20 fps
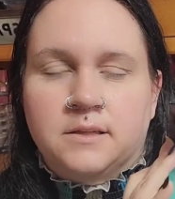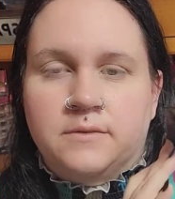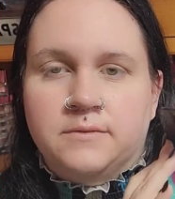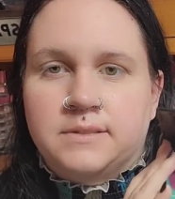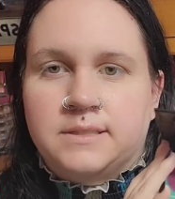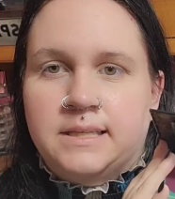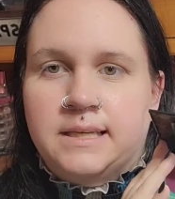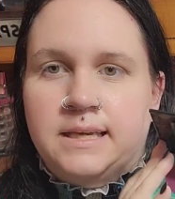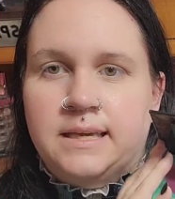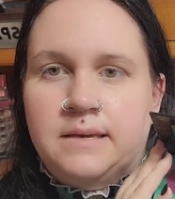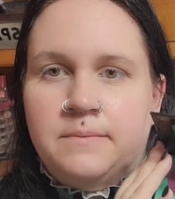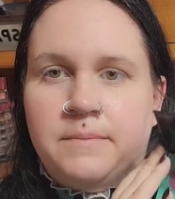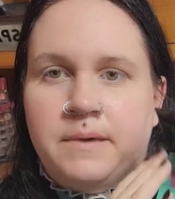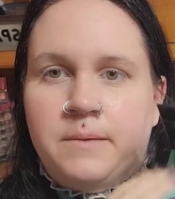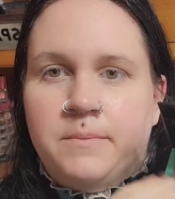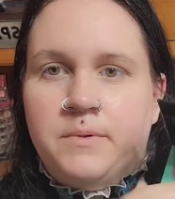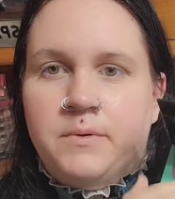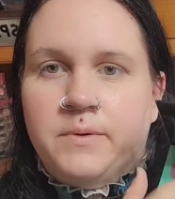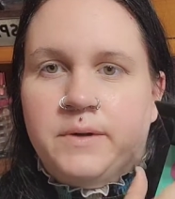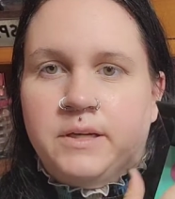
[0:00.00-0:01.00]
So I was thinking
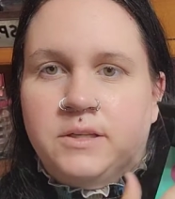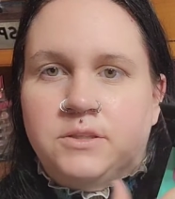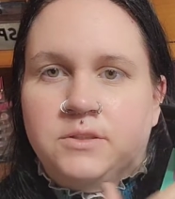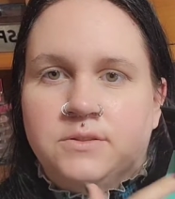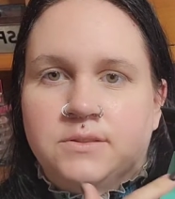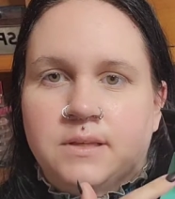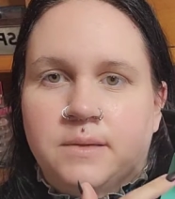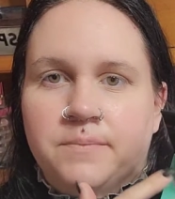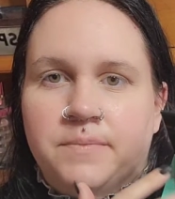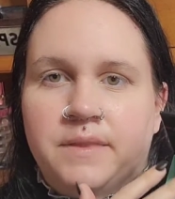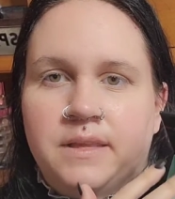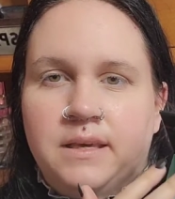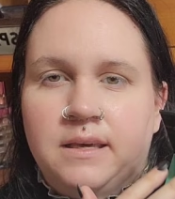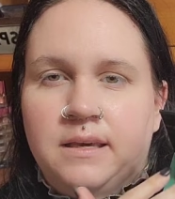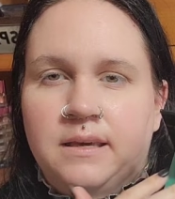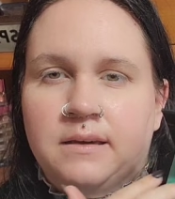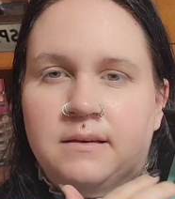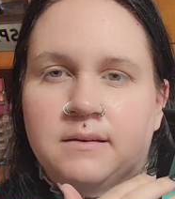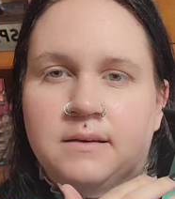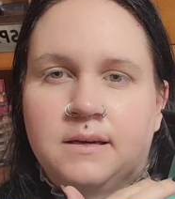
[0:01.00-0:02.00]
maybe we could do
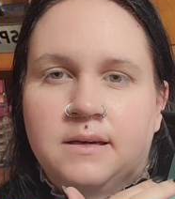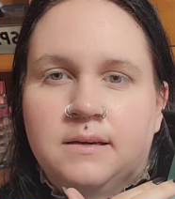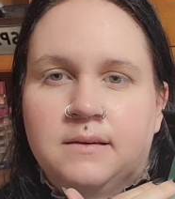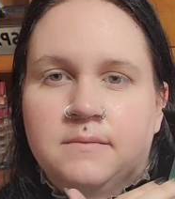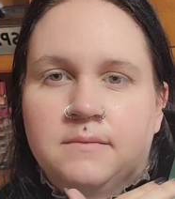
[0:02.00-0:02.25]
something